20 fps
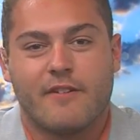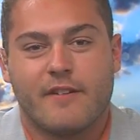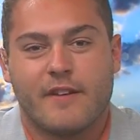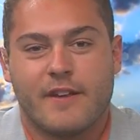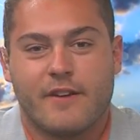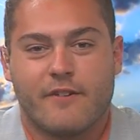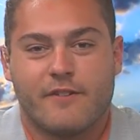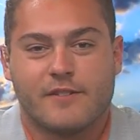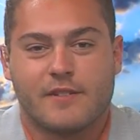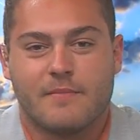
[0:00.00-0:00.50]
And
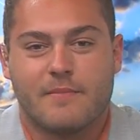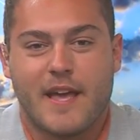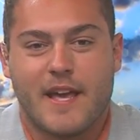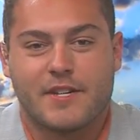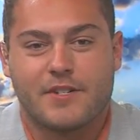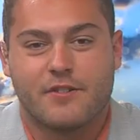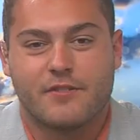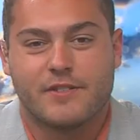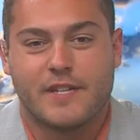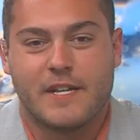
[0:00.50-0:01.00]
here are some
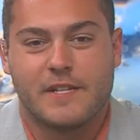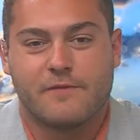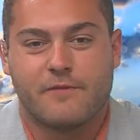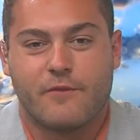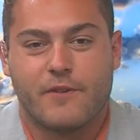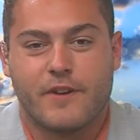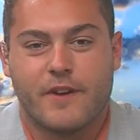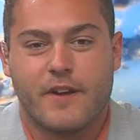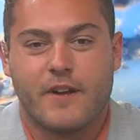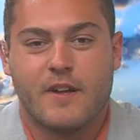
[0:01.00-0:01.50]
national days
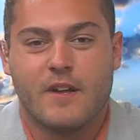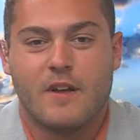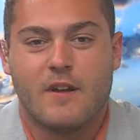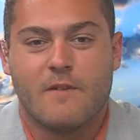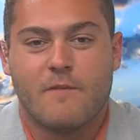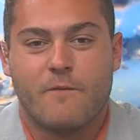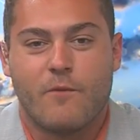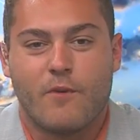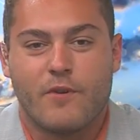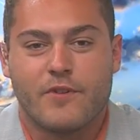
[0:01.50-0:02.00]
for you
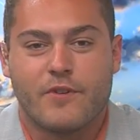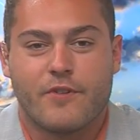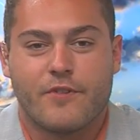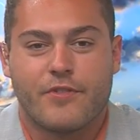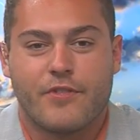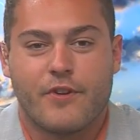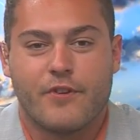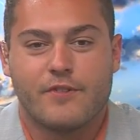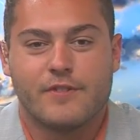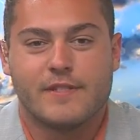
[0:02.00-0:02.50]
for your
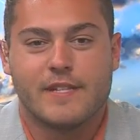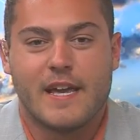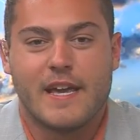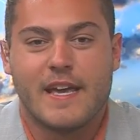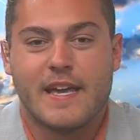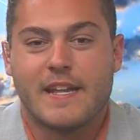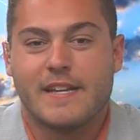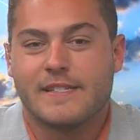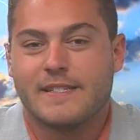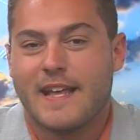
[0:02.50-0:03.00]
Thursday.
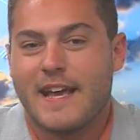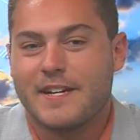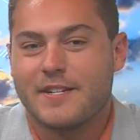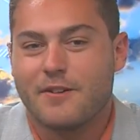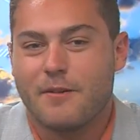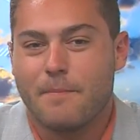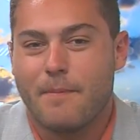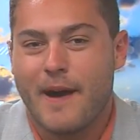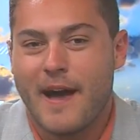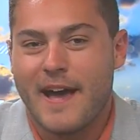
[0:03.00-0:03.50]
It is
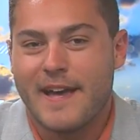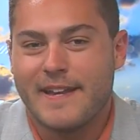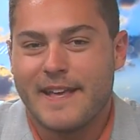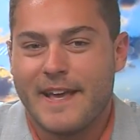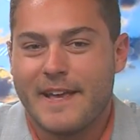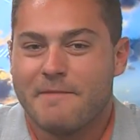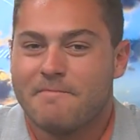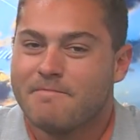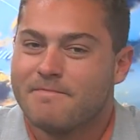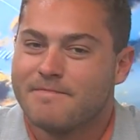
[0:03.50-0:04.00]
National Pie
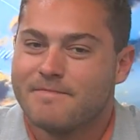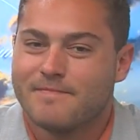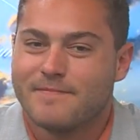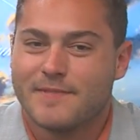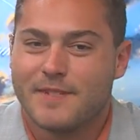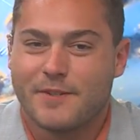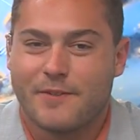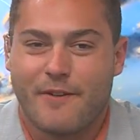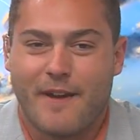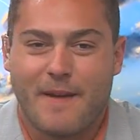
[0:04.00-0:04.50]
Day,
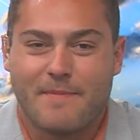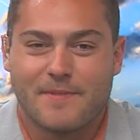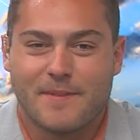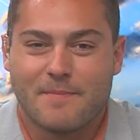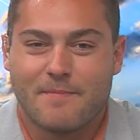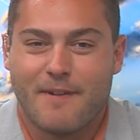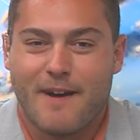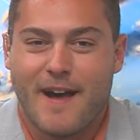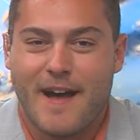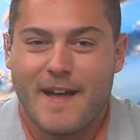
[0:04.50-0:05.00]
so grab
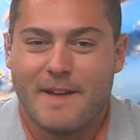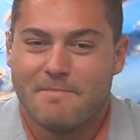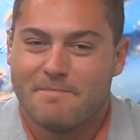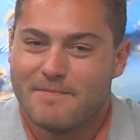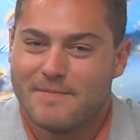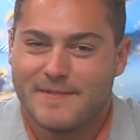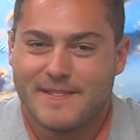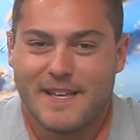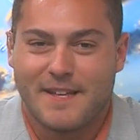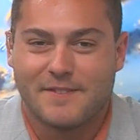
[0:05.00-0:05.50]
some pie.
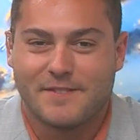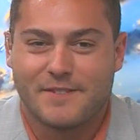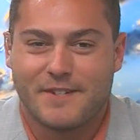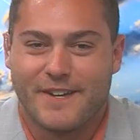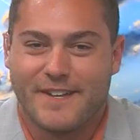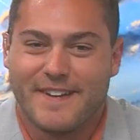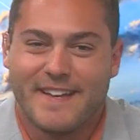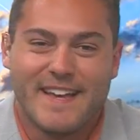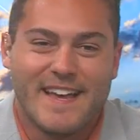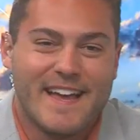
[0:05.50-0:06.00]
Sounds
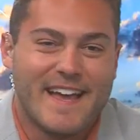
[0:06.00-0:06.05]
good.